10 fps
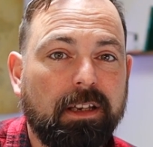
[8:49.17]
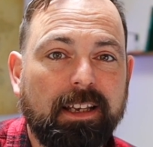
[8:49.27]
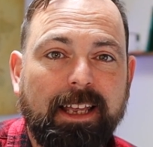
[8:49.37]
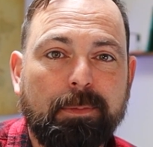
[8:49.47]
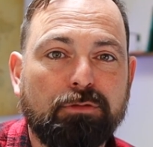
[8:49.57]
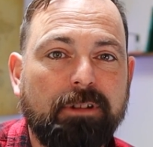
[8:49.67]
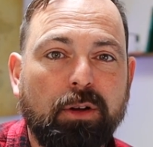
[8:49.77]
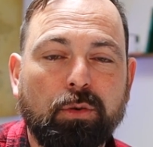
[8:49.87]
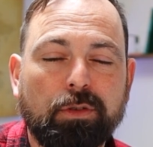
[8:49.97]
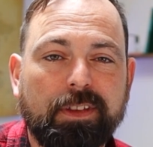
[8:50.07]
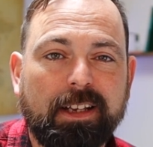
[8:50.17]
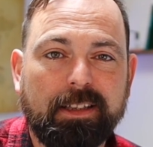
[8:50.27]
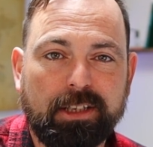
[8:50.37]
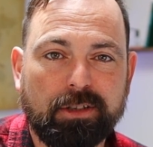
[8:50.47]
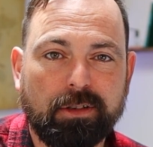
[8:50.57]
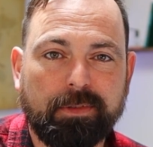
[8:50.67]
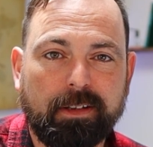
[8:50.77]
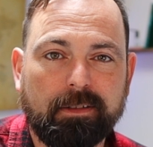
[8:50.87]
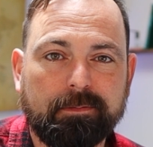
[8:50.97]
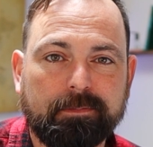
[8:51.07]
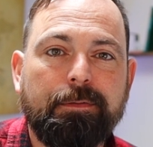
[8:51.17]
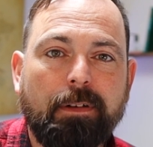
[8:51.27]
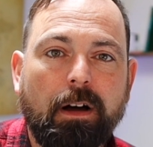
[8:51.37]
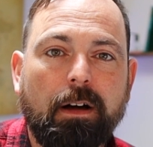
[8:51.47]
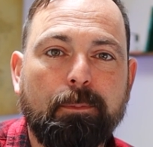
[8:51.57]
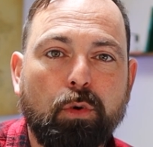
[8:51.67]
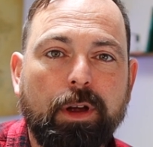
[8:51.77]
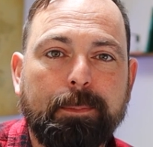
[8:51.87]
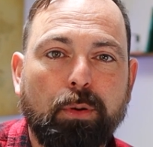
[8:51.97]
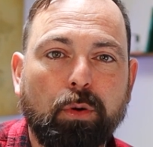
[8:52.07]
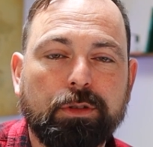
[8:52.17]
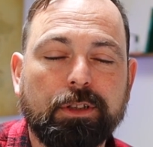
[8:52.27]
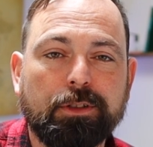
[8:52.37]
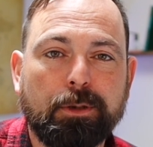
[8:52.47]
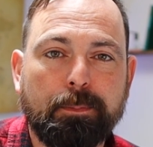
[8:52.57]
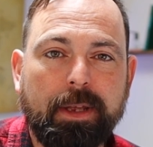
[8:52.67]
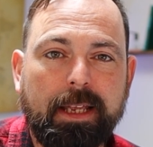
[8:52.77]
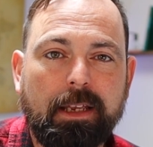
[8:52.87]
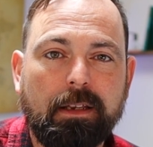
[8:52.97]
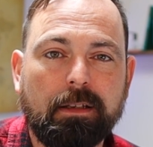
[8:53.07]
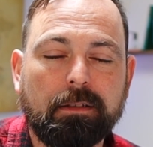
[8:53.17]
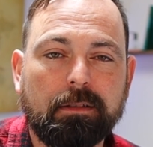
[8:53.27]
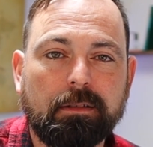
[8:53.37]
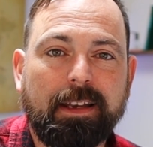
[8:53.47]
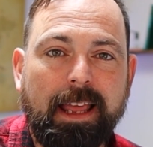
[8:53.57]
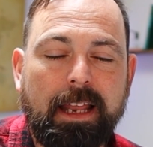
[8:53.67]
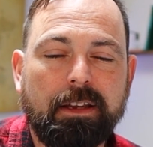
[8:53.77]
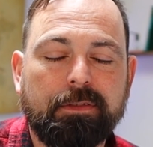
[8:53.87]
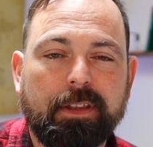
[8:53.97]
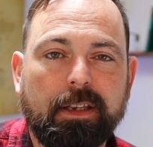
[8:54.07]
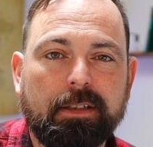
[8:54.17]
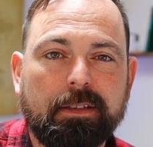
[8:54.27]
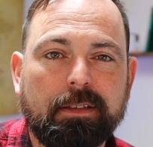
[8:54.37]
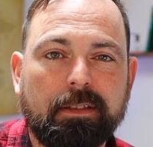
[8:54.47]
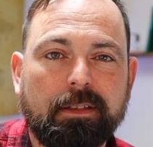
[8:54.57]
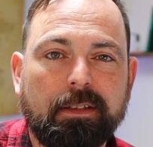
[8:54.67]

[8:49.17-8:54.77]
You can keep a record of the condition of it. Far more important to me than any of this